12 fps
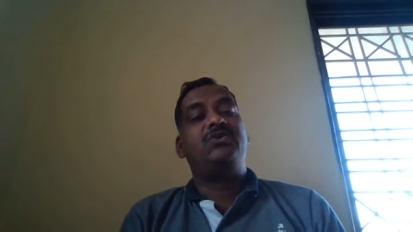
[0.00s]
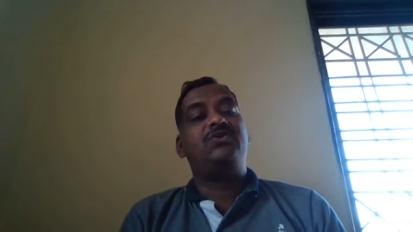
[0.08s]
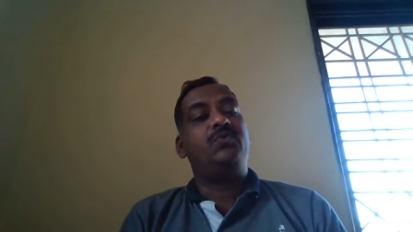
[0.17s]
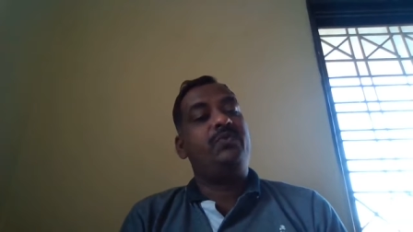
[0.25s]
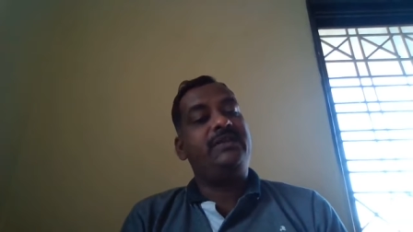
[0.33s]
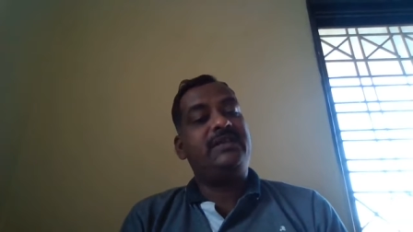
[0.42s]

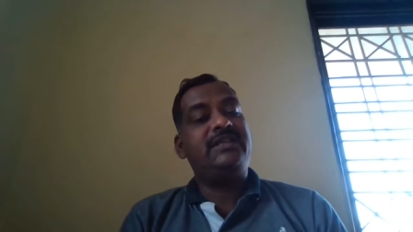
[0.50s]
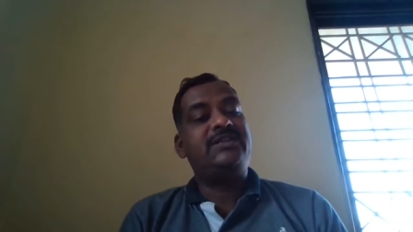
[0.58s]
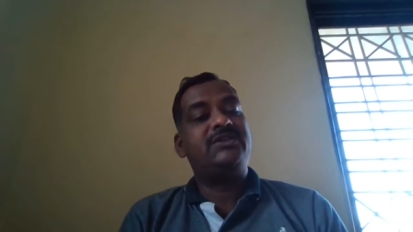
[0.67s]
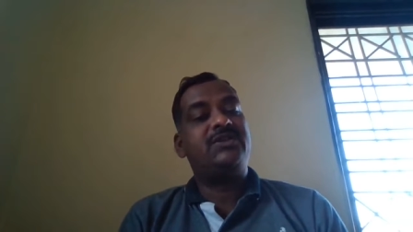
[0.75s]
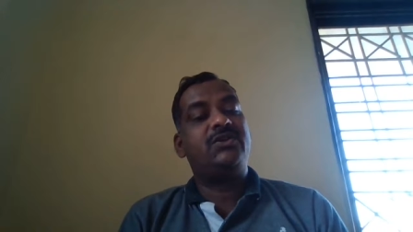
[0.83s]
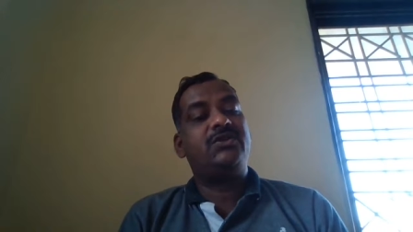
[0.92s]
So with
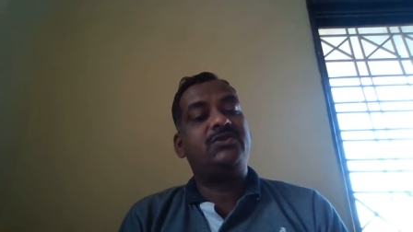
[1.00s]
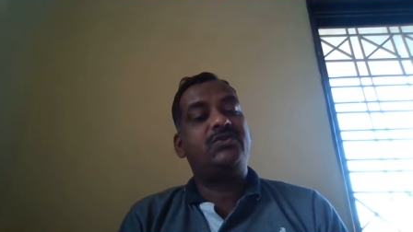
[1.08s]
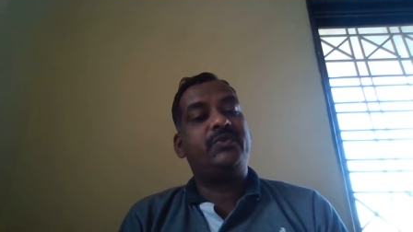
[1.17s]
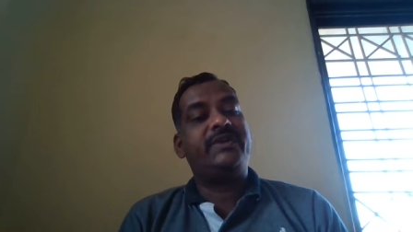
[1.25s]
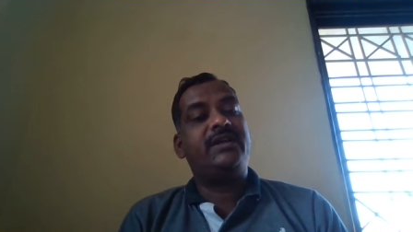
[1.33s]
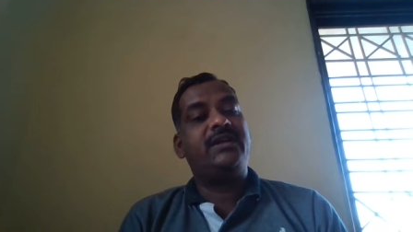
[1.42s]
this,
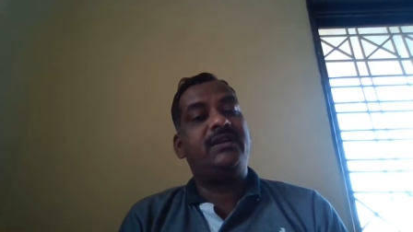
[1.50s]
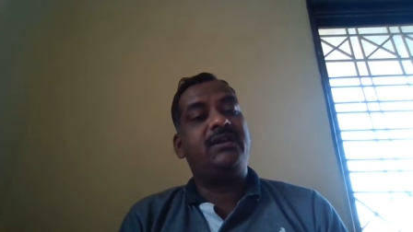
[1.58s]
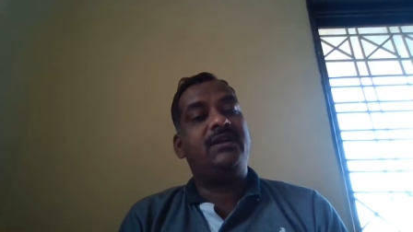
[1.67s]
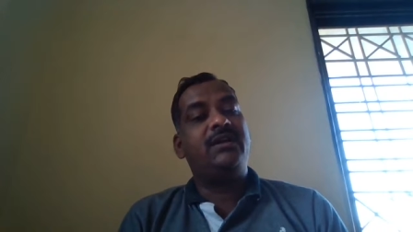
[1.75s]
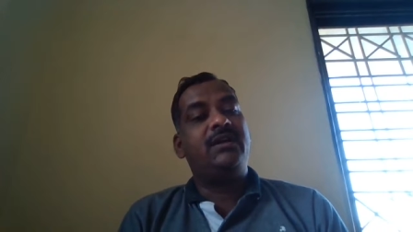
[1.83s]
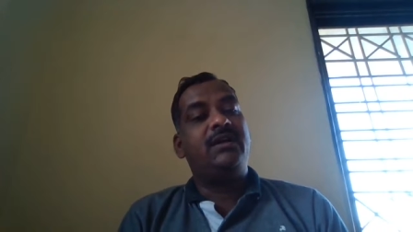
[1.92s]
so we
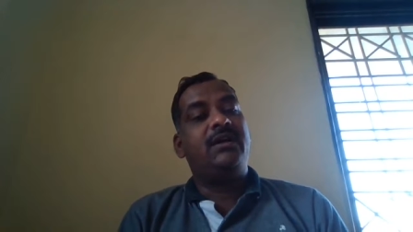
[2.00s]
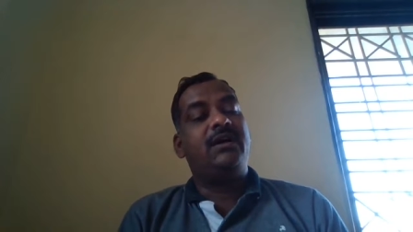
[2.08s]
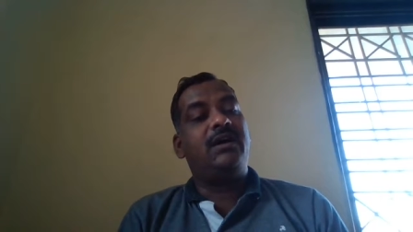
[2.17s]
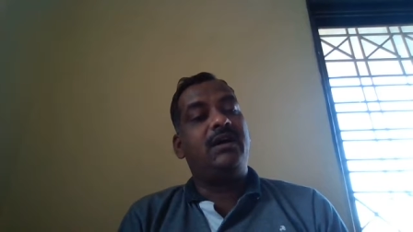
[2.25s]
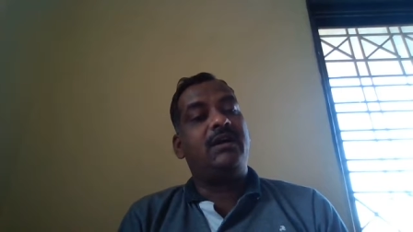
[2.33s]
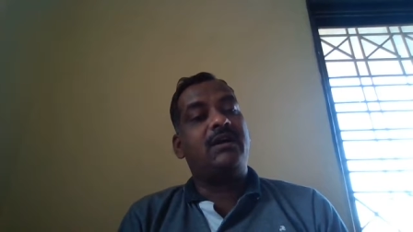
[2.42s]

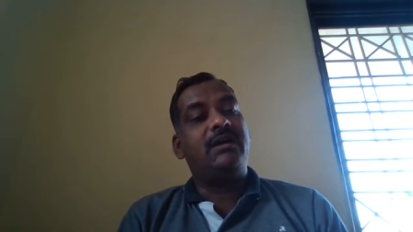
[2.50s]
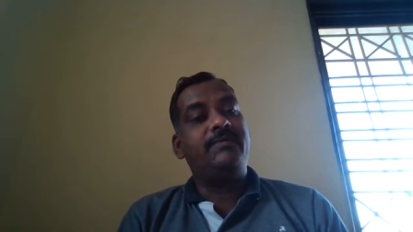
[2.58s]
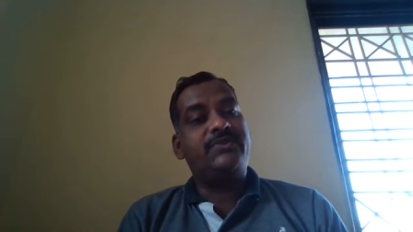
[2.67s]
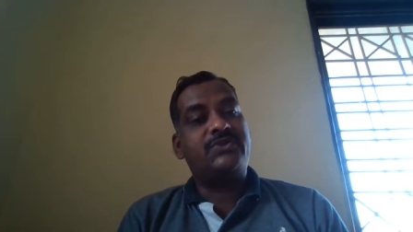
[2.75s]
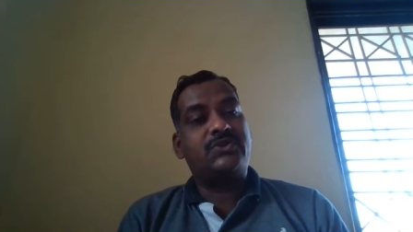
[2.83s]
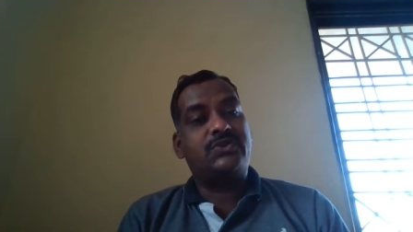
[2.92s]

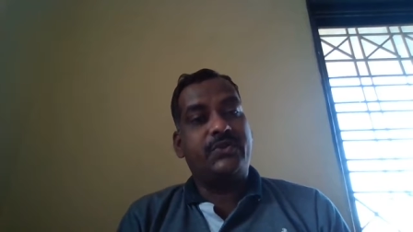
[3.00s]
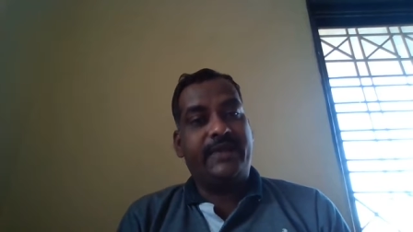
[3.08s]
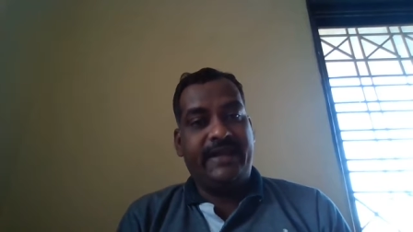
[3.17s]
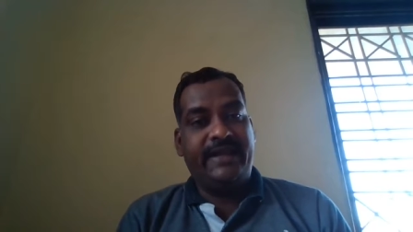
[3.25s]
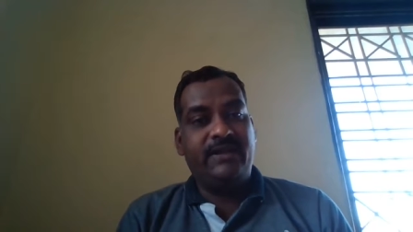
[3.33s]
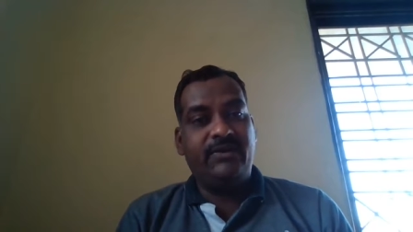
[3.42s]
comes to
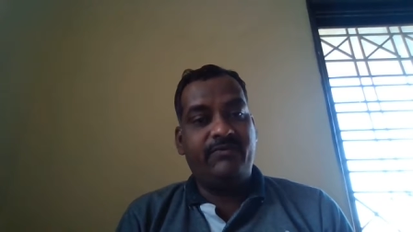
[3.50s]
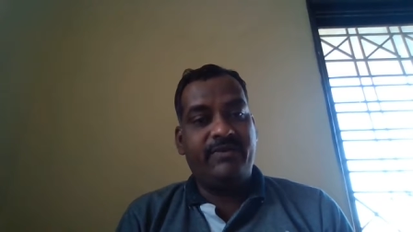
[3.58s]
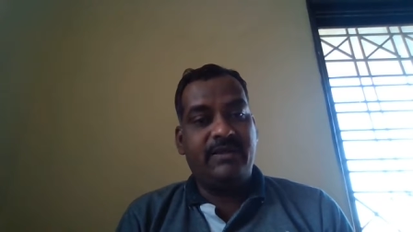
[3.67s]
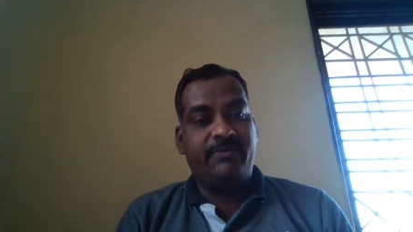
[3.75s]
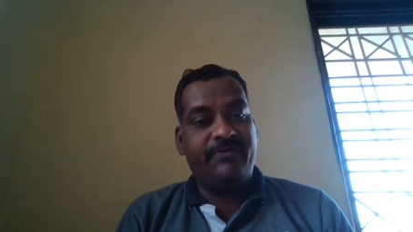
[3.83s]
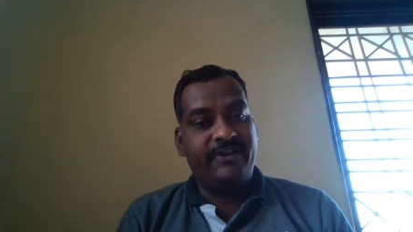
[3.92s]
end
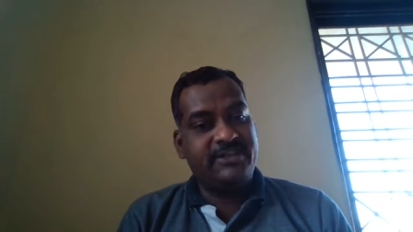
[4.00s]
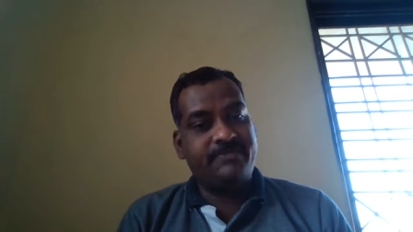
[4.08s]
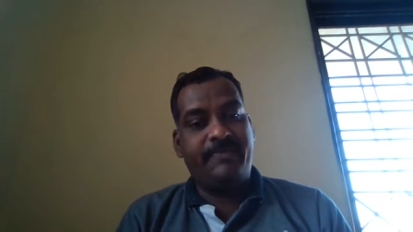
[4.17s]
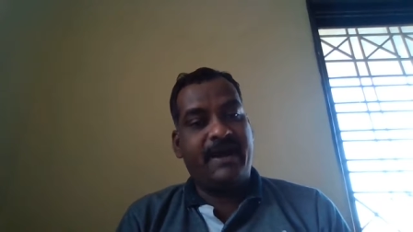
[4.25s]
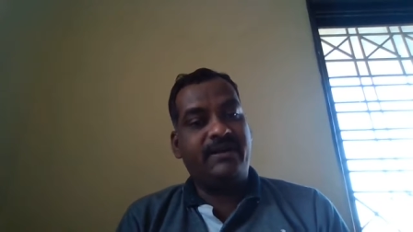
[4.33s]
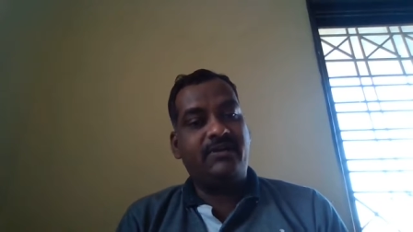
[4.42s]
with the
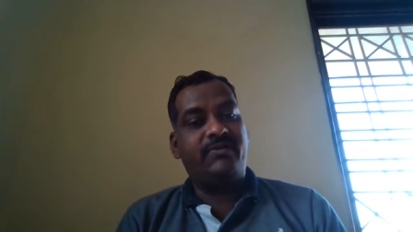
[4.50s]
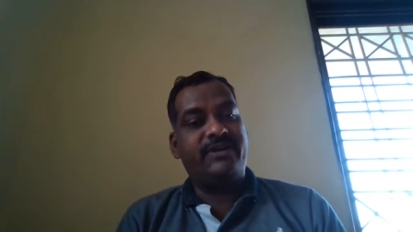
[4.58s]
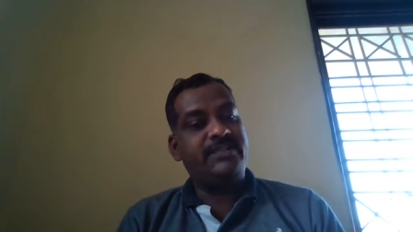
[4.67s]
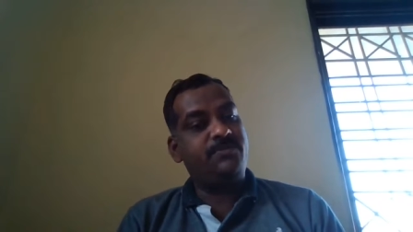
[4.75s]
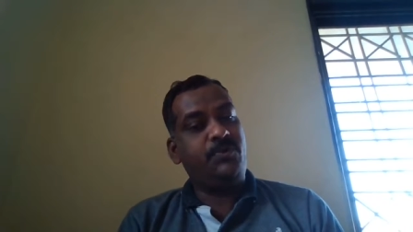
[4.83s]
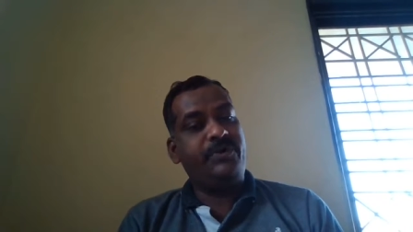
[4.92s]
first part, what
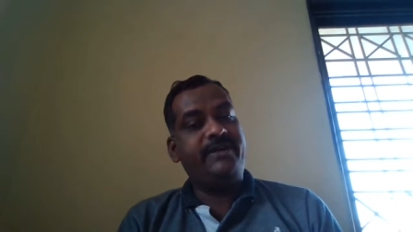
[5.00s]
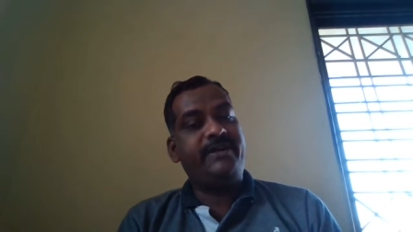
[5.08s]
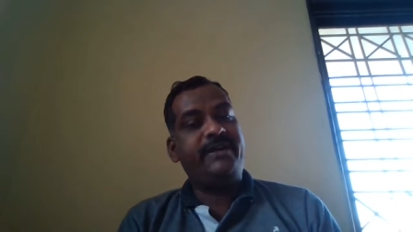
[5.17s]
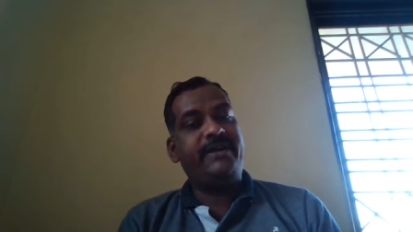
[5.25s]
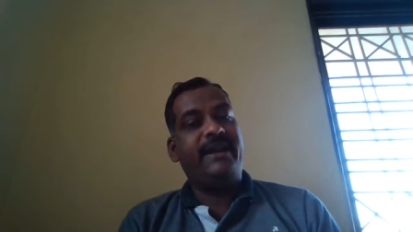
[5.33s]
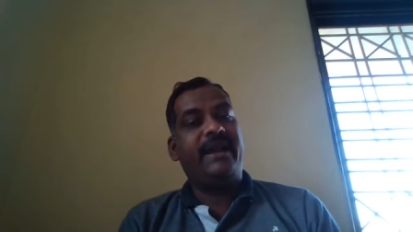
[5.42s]
is
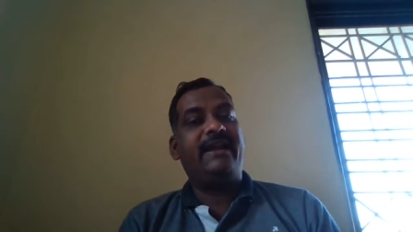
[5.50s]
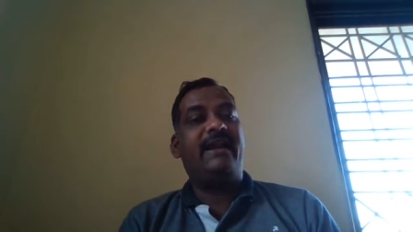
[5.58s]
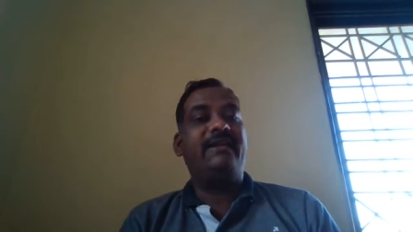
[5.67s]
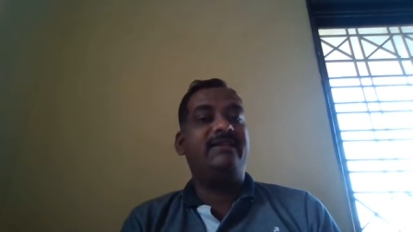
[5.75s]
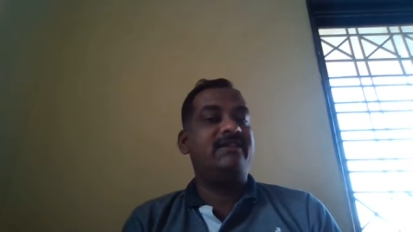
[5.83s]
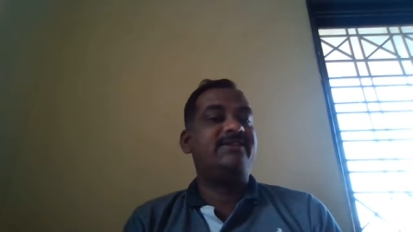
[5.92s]
poetry and
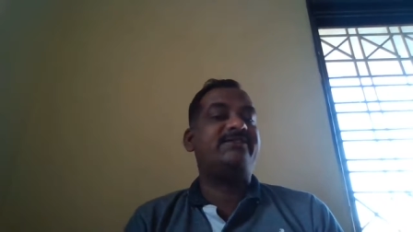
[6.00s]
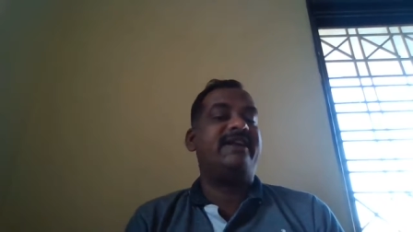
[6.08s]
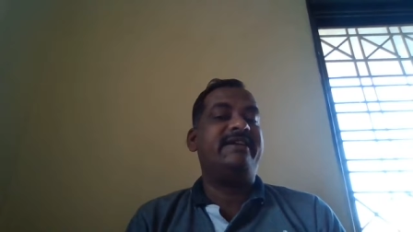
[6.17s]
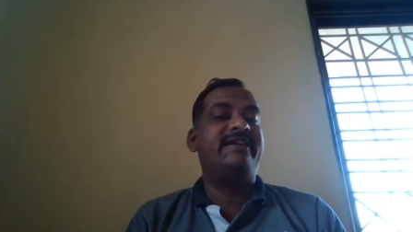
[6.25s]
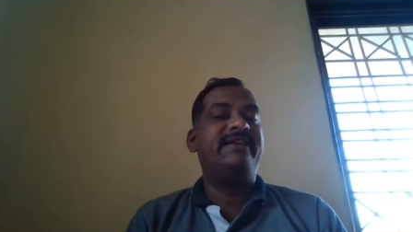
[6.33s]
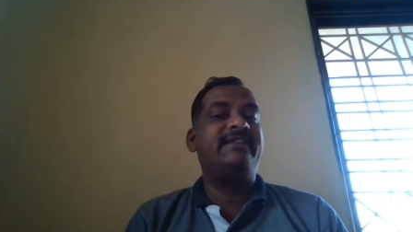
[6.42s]

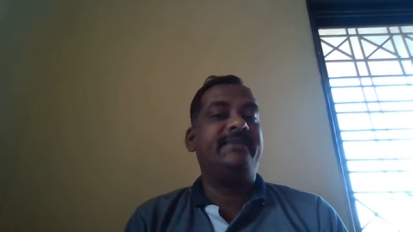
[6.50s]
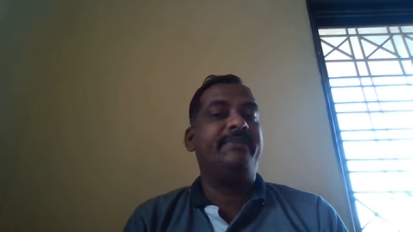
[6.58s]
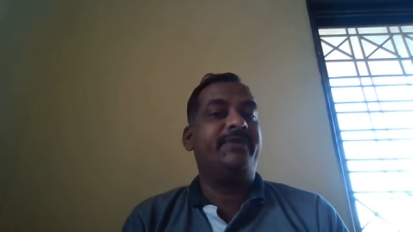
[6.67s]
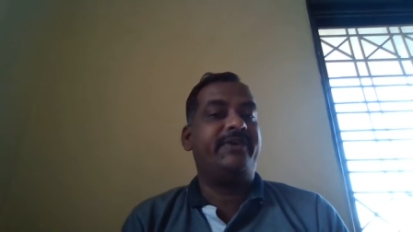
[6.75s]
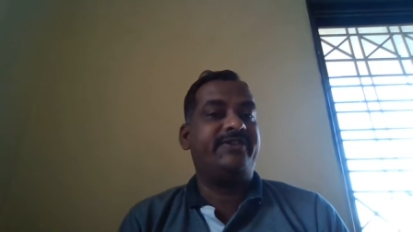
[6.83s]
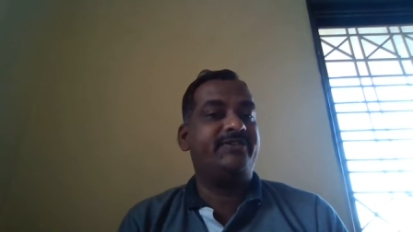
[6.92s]
understanding the poetry.